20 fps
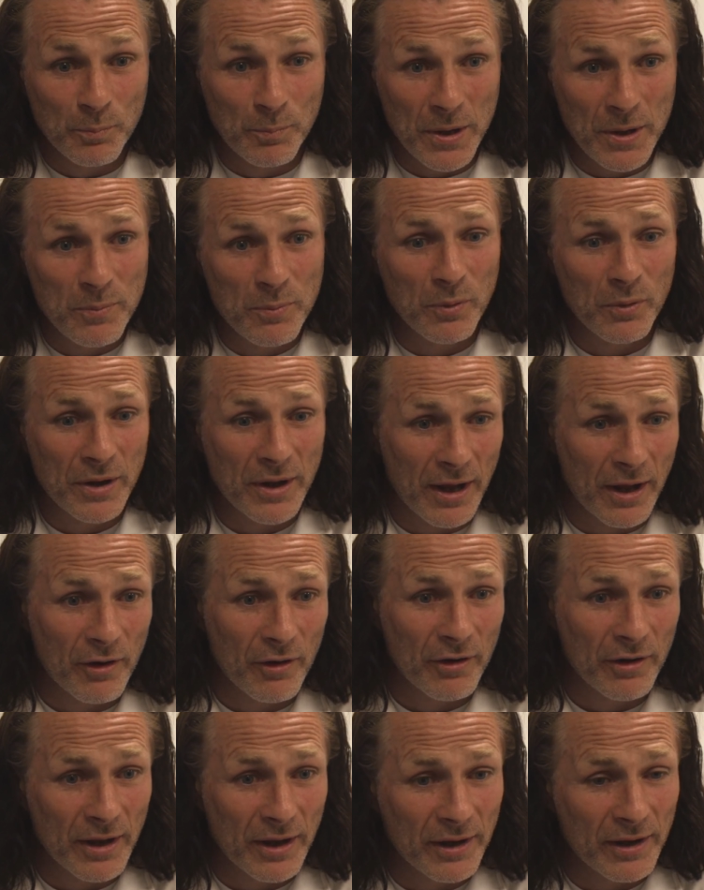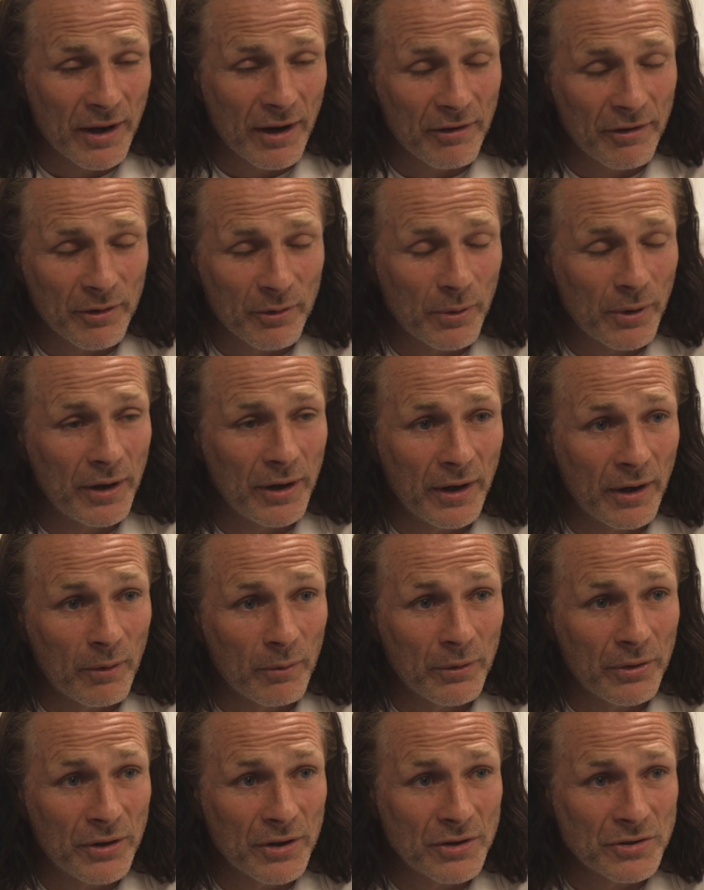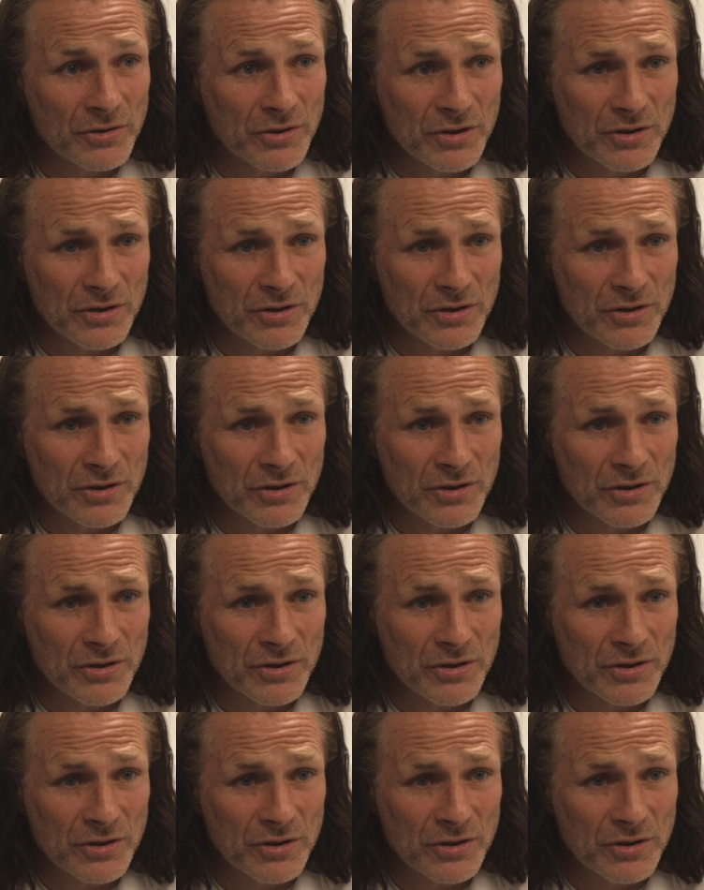people cannot get carried away now with this.